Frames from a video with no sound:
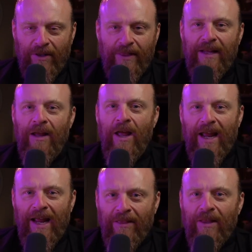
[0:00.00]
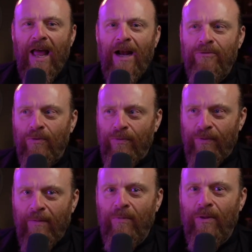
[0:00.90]
I think in the actual
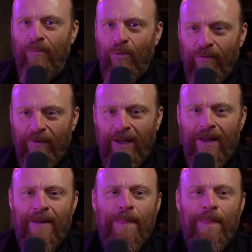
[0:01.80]
theme of the movie